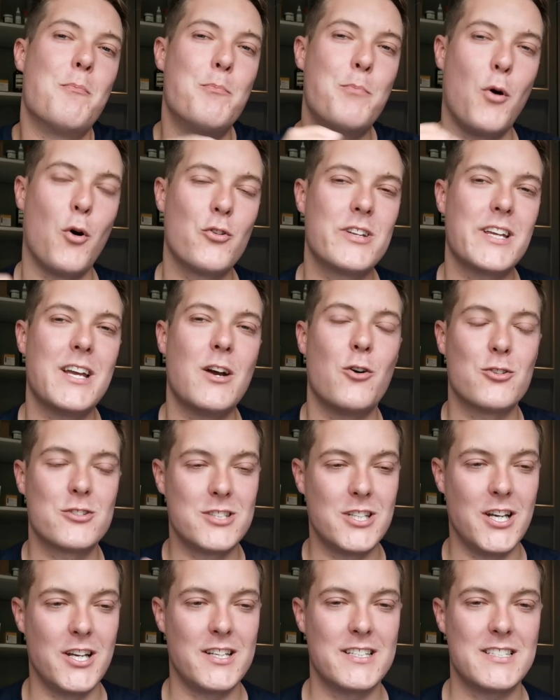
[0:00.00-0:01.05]
the body
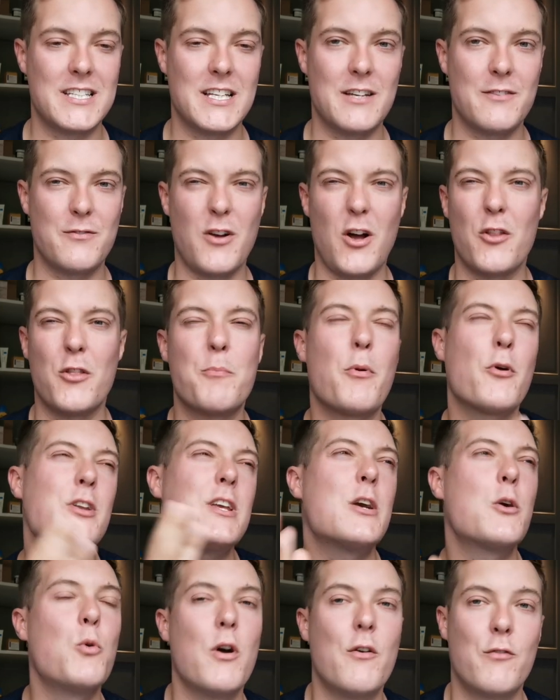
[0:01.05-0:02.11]
alternative, or the
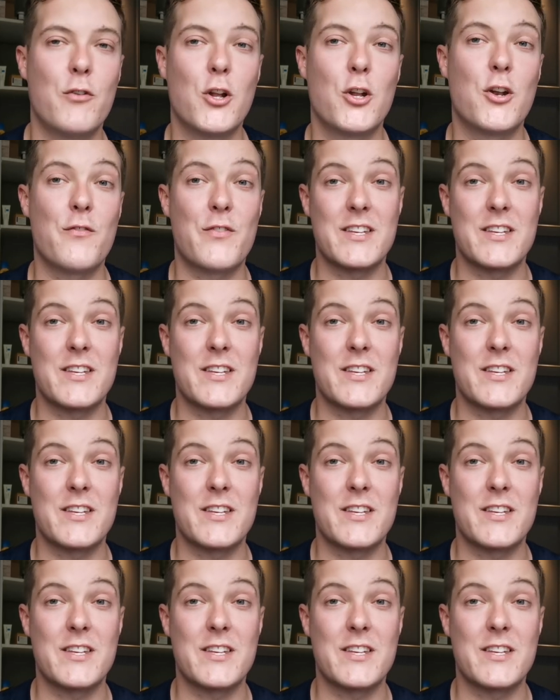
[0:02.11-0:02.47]
body equivalent